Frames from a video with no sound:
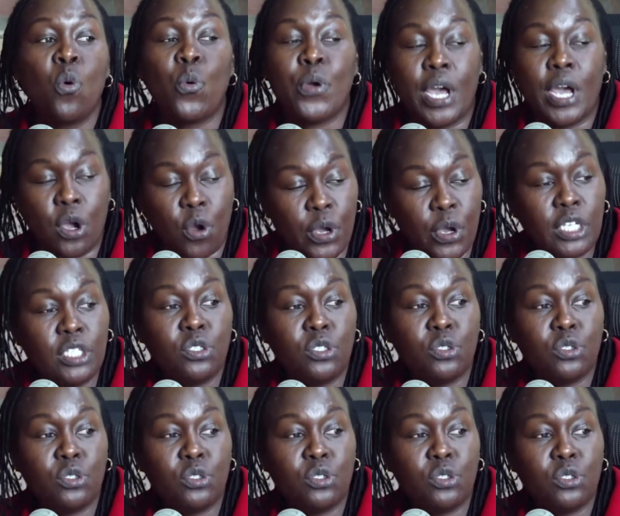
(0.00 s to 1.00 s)
we are going to
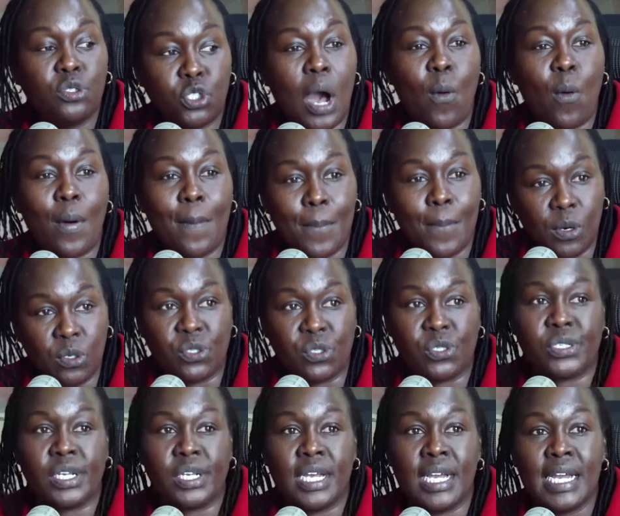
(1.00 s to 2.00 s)
show our
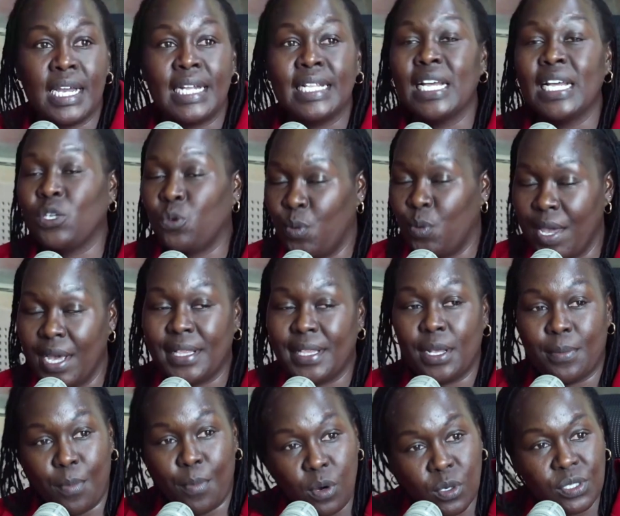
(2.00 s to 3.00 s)
boss that we are the
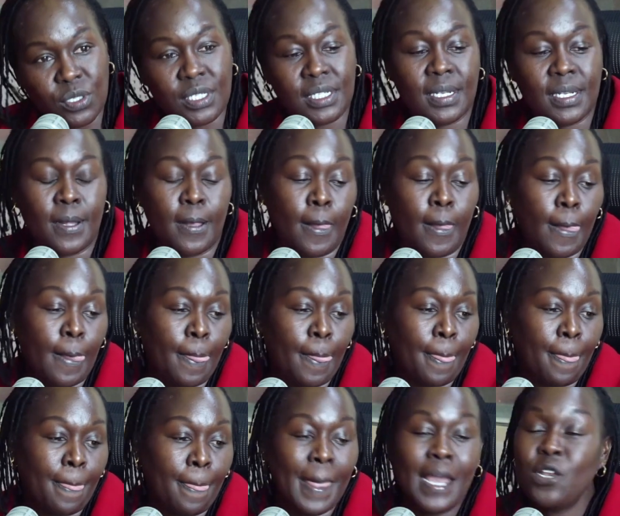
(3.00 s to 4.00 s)
boss.
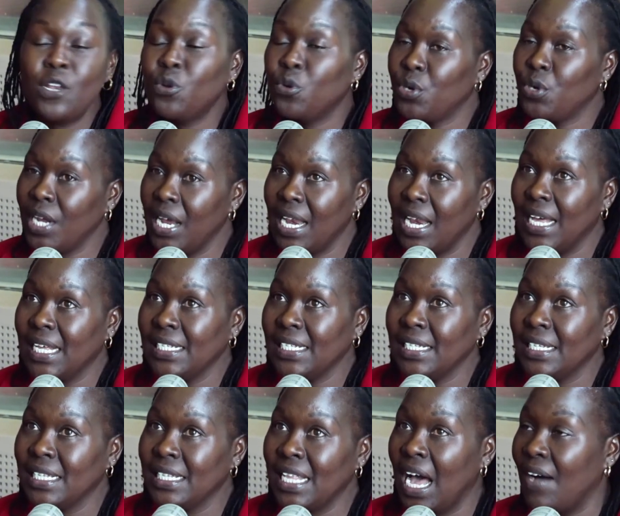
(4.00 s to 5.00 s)
Then you
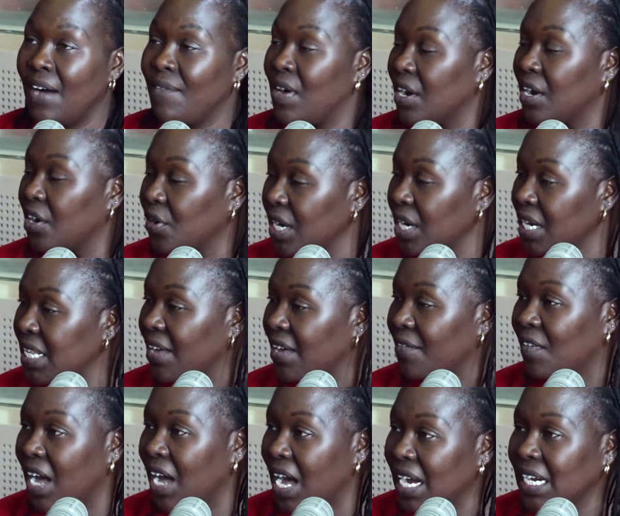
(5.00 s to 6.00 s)
realize they have agreed,
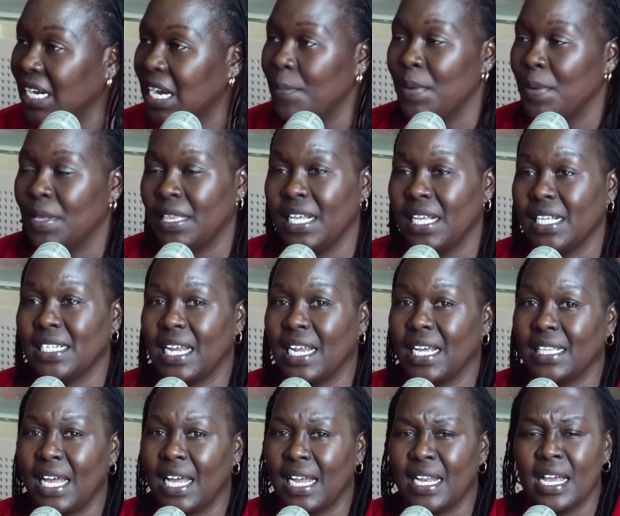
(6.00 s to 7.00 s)
they've ganged up, and things
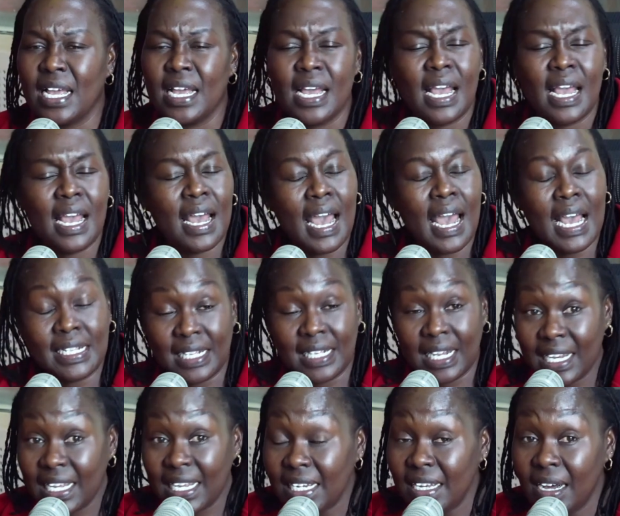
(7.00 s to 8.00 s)
like that. As a
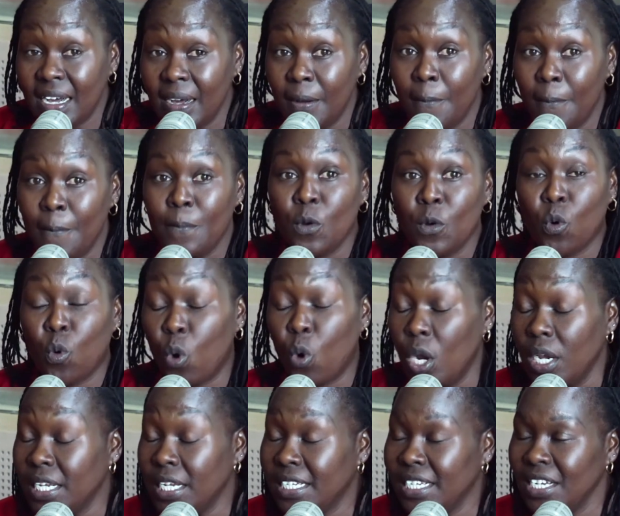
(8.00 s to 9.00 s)
leader,
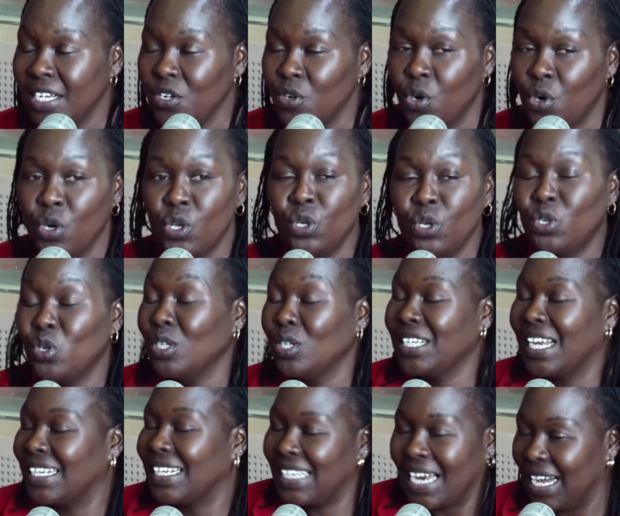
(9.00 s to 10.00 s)
quality no you don't
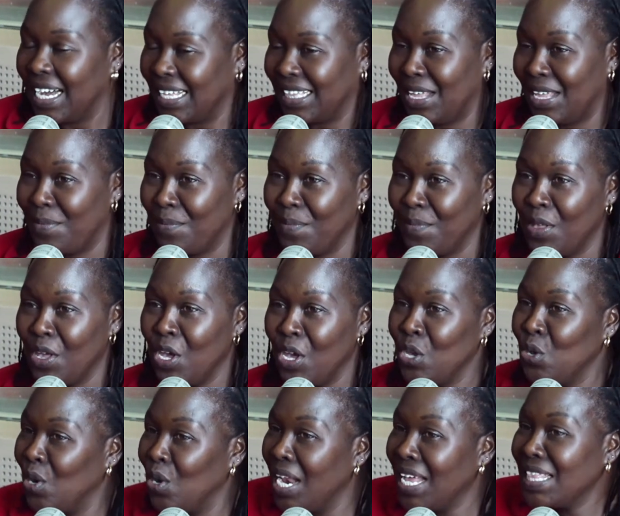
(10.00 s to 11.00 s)
attack them
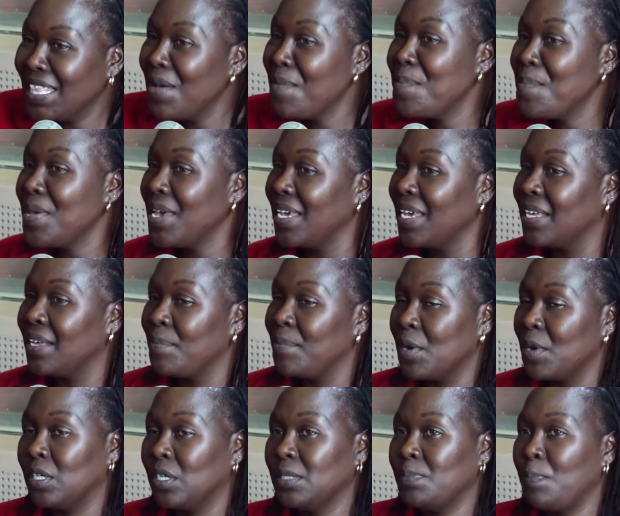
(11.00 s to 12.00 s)
you let them be
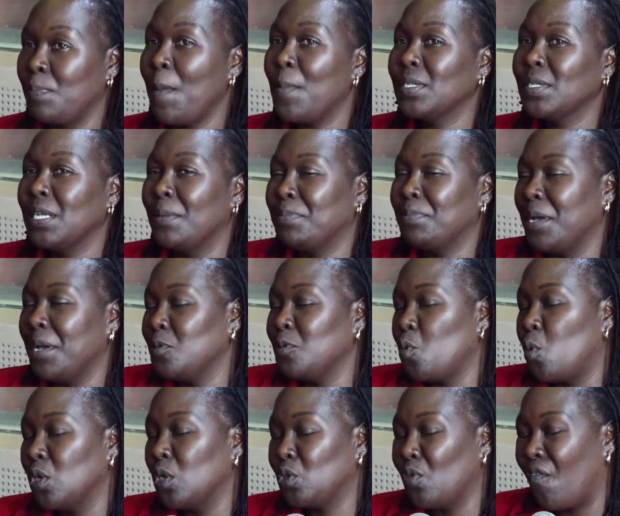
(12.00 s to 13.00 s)
because people sometimes
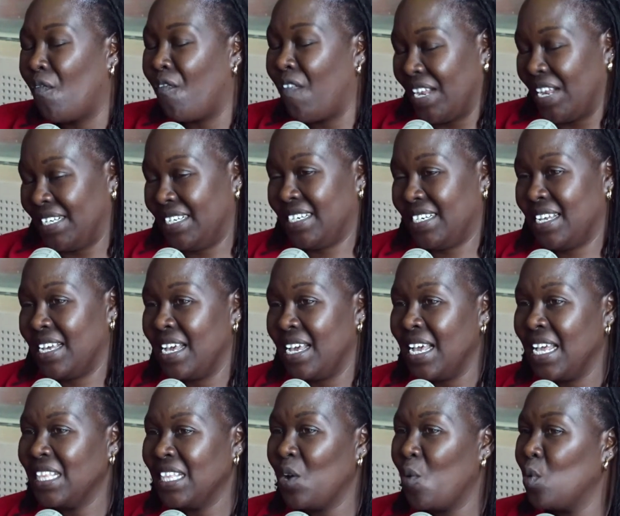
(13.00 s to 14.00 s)
want to vent
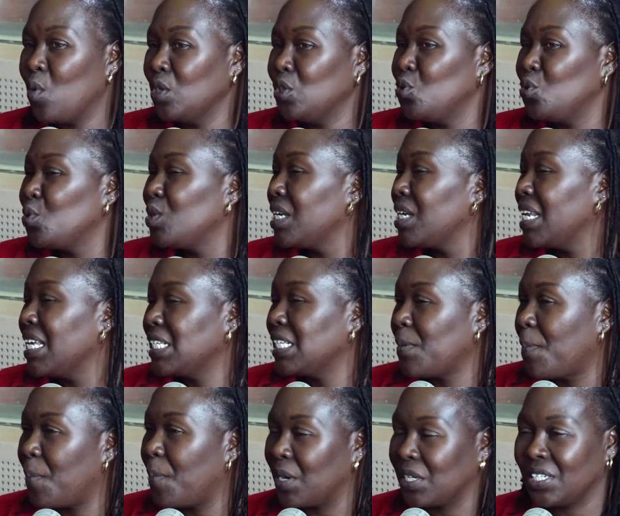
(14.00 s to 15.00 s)
they want to release
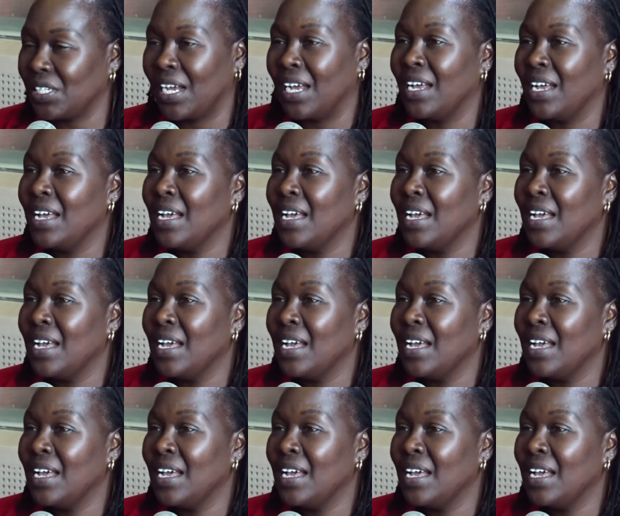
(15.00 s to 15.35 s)
pressure